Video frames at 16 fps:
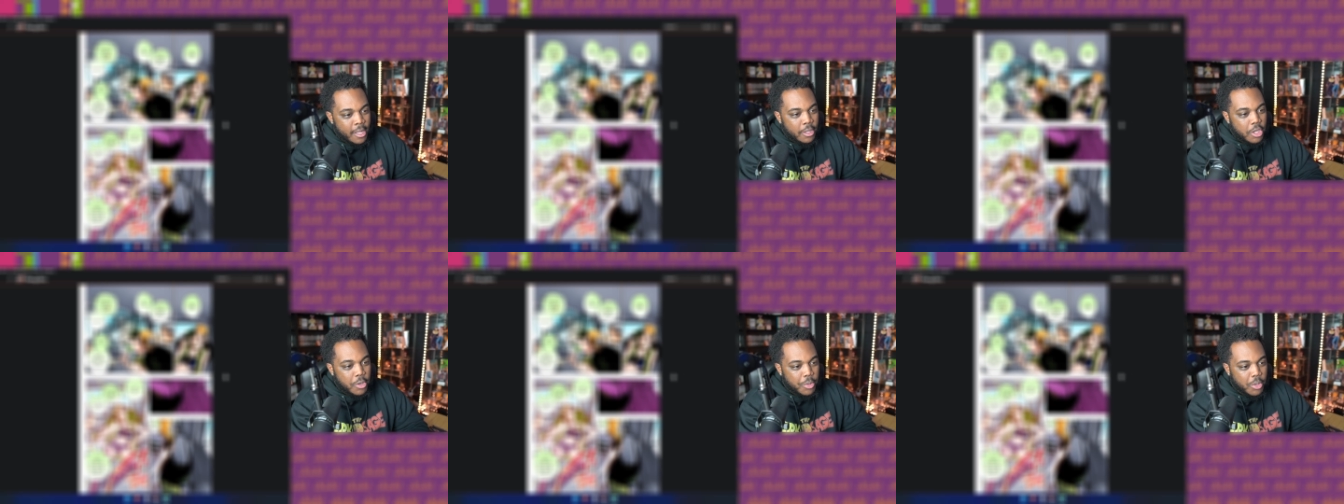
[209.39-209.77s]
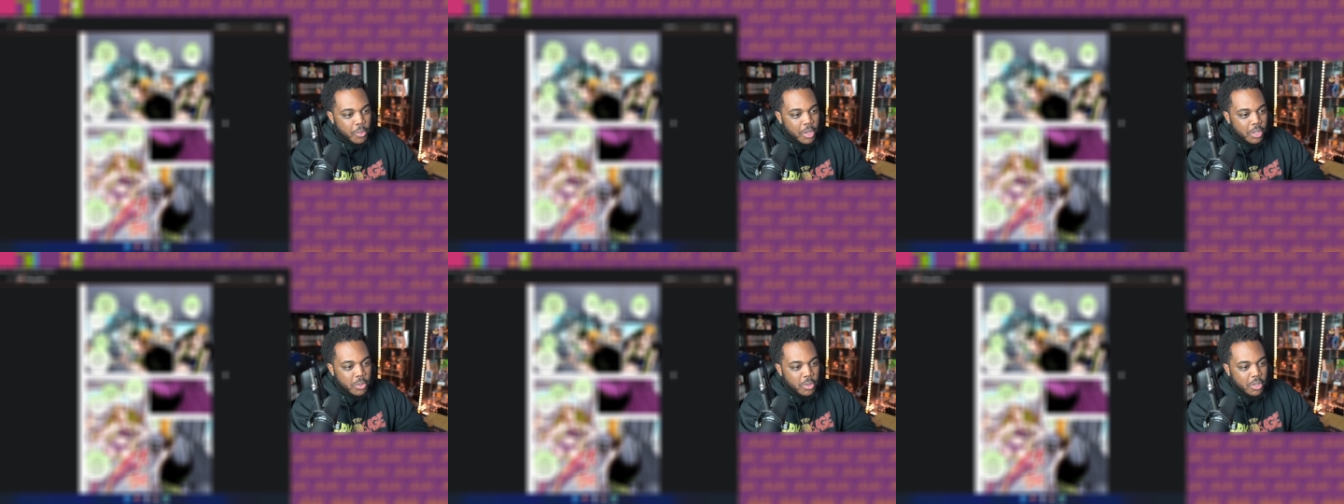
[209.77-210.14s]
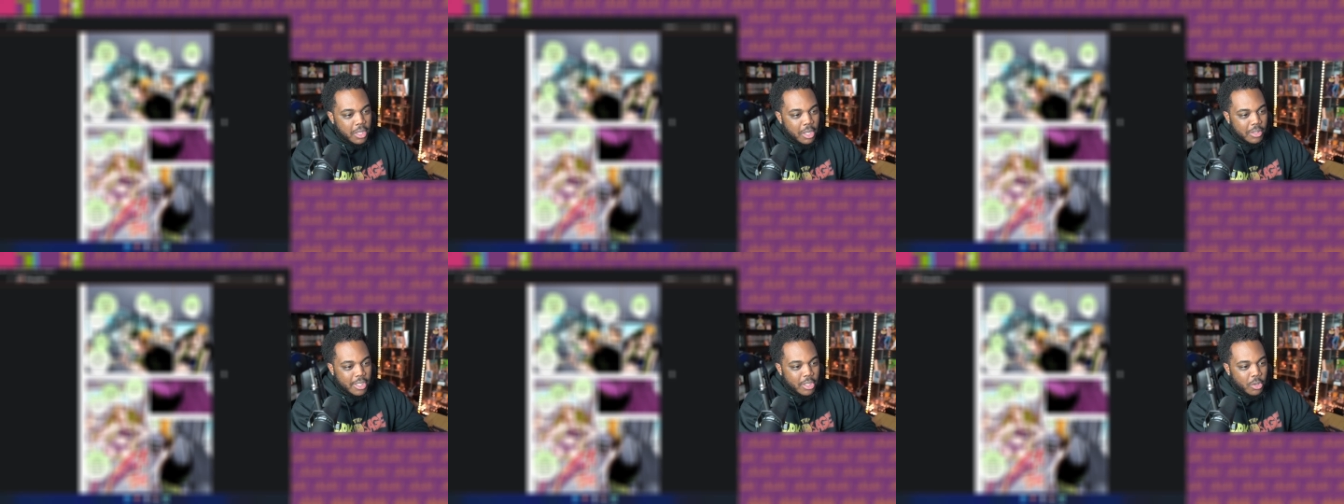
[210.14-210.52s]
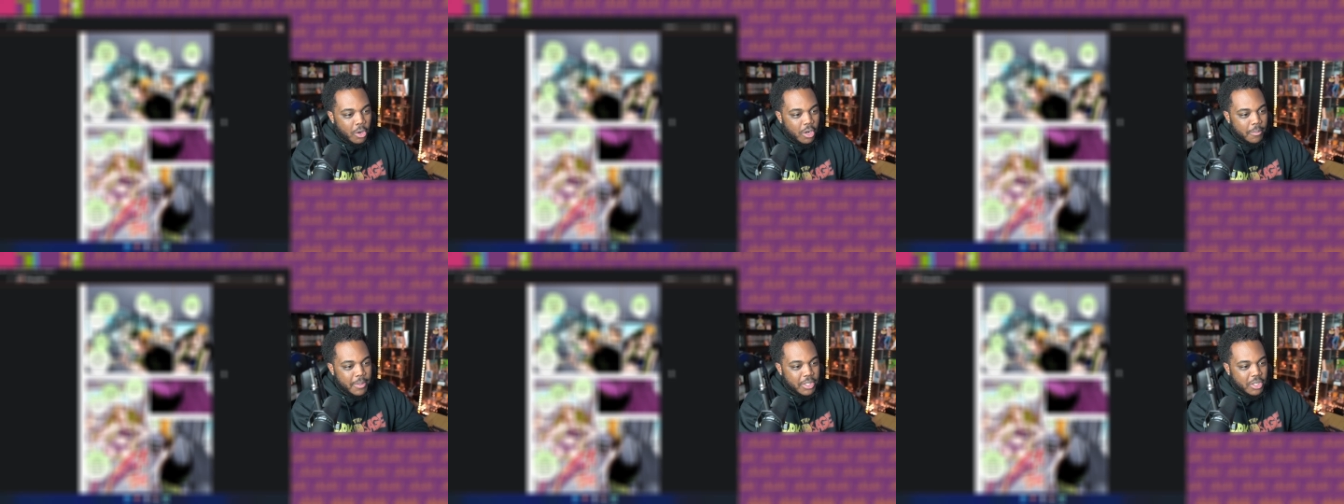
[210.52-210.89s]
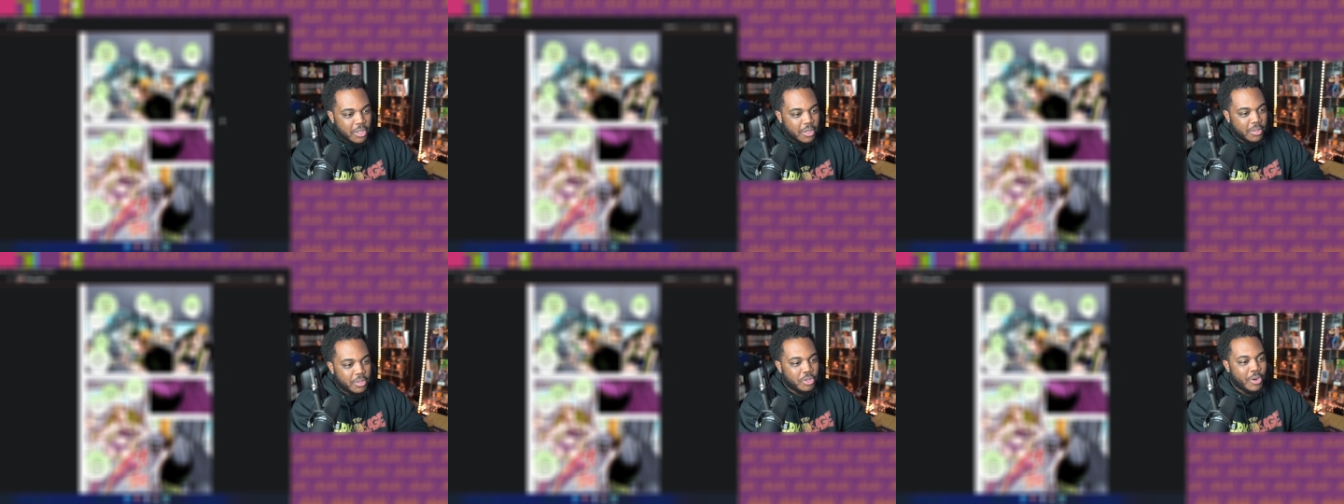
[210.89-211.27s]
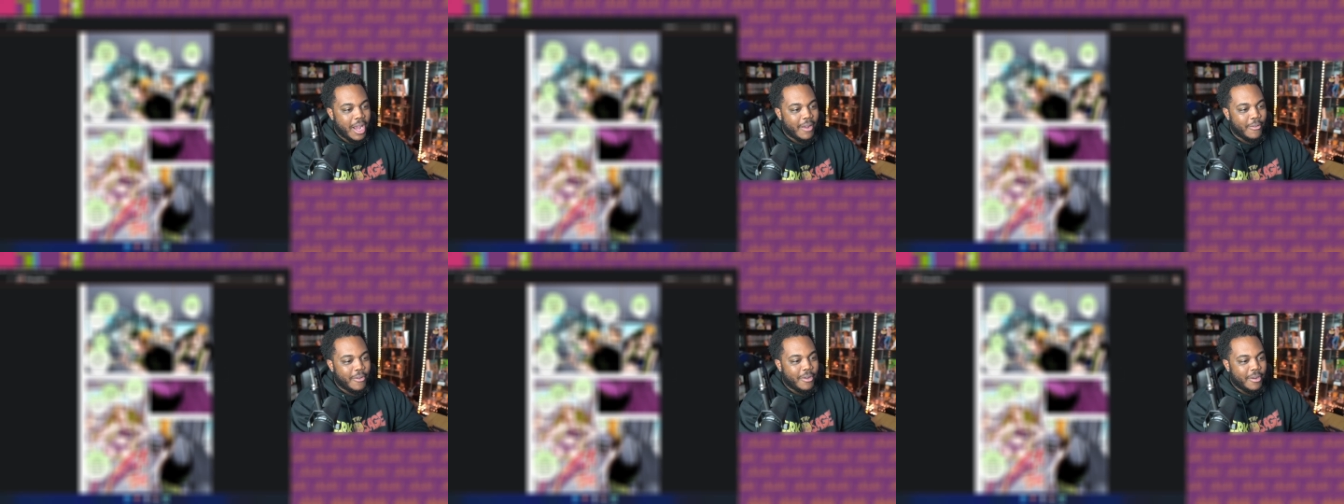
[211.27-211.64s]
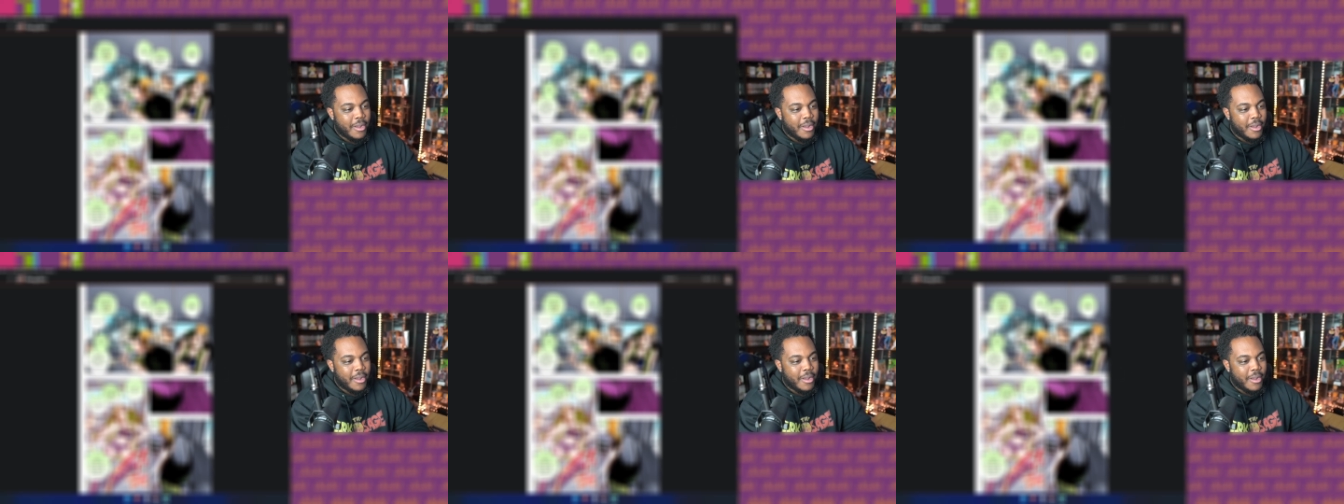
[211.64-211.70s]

You were the one who closed the door, Mr. Driver.